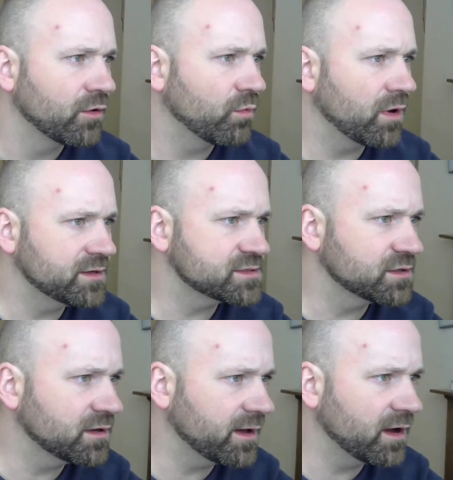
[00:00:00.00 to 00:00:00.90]
When does
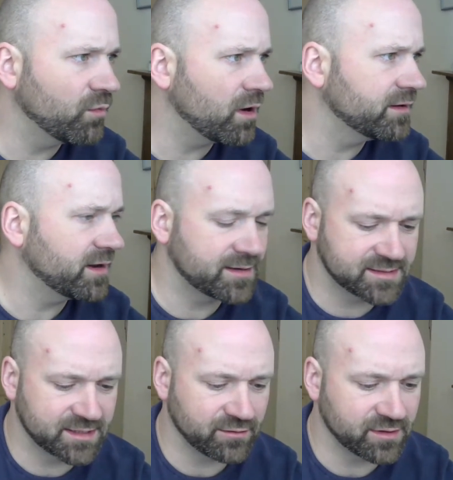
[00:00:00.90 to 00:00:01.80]
the one-day
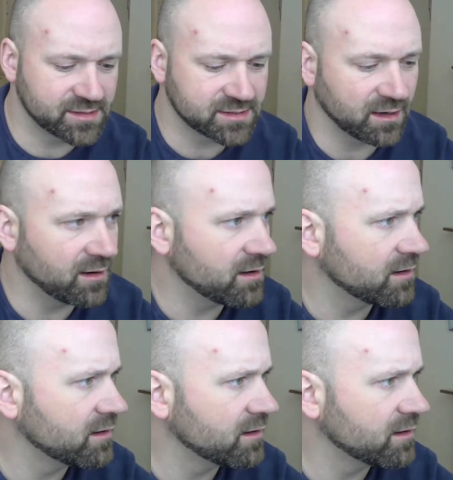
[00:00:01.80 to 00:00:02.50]
series start?